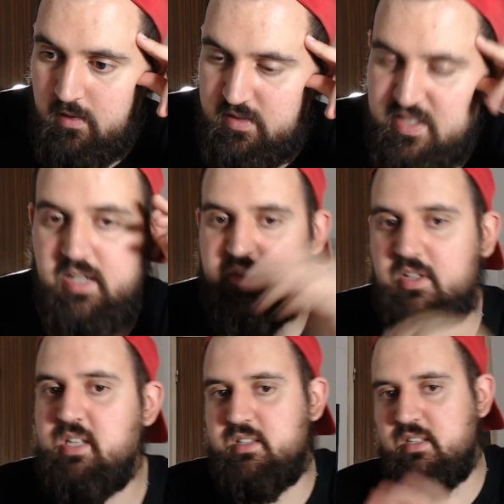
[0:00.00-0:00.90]
here
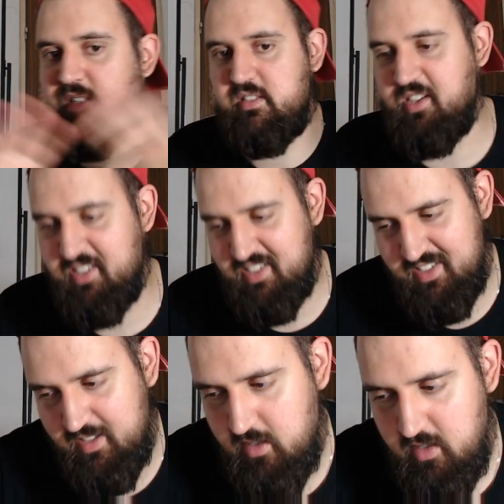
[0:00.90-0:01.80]
it's, it's
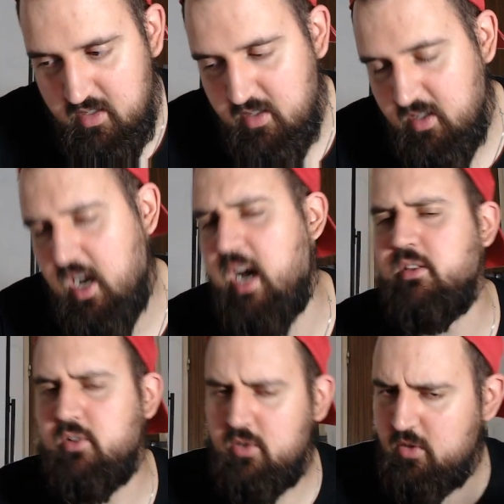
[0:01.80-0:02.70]
I
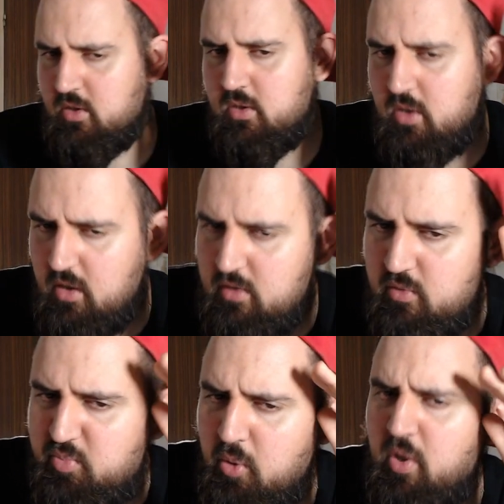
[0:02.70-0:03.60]
know
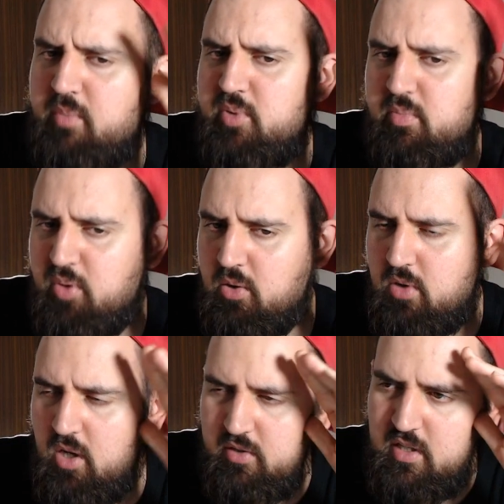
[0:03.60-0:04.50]
when people
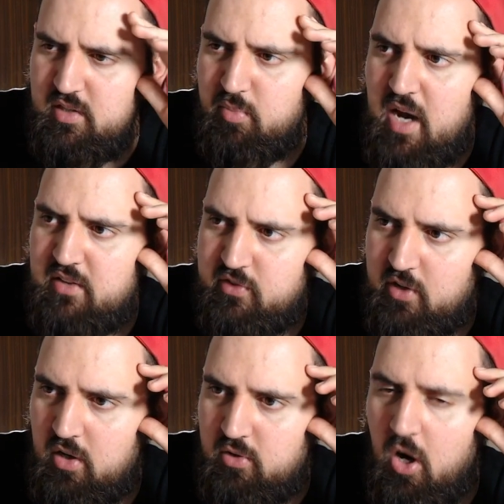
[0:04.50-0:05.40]
it might
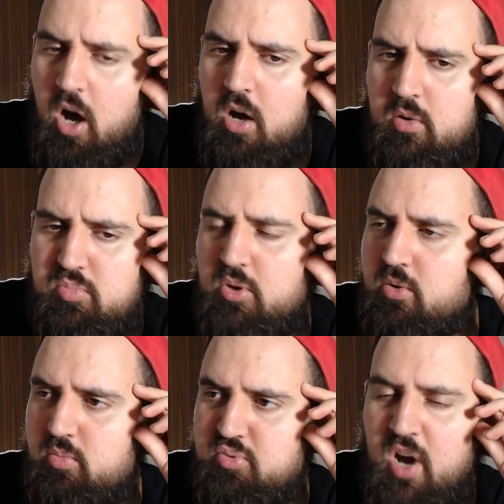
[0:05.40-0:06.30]
sound oh
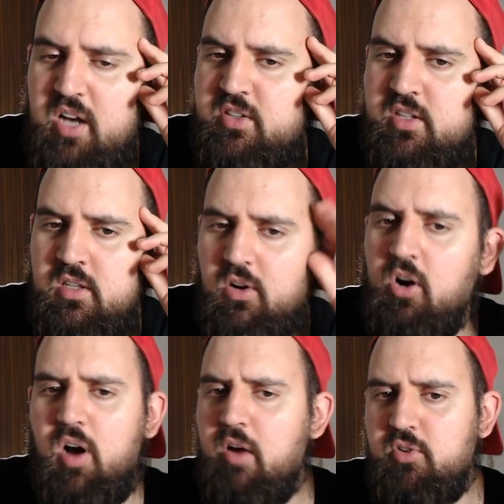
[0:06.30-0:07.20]
bragging or
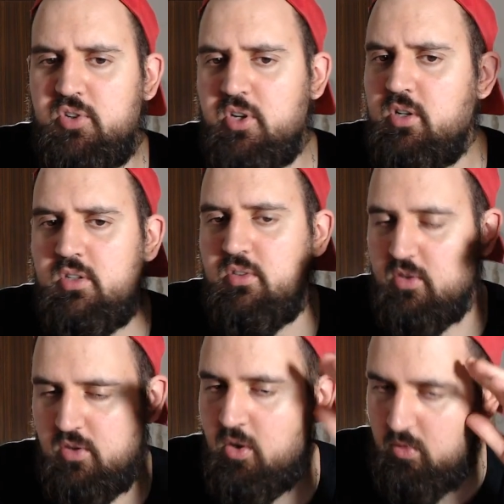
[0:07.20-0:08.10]
oh, arrogant.
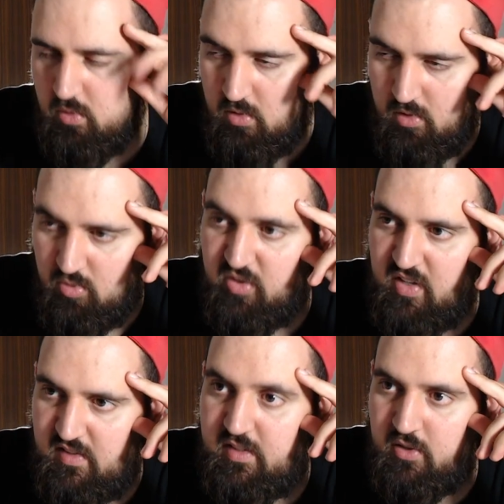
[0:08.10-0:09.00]
No,
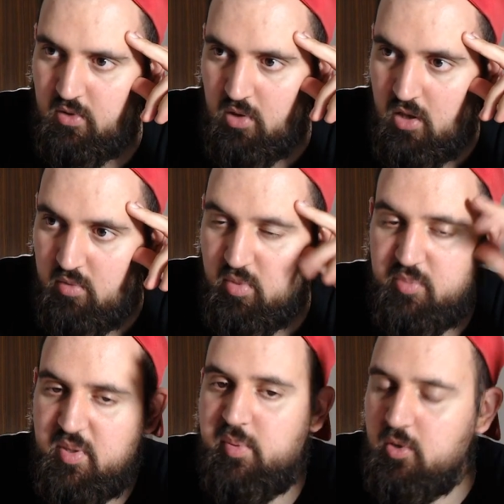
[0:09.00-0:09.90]
precisely no.
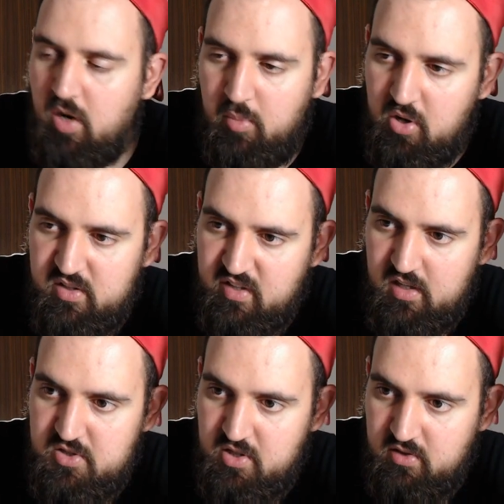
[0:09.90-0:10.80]
But people who are more
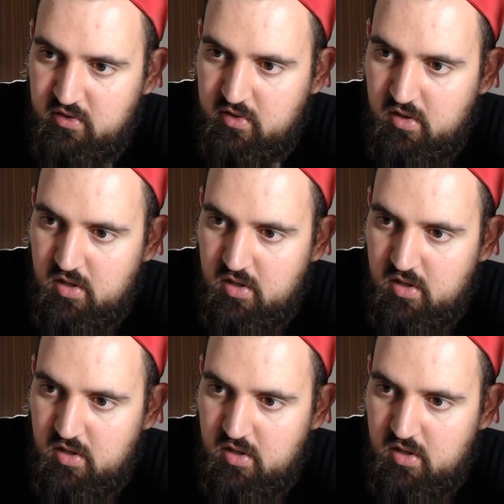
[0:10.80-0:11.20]
intelligent,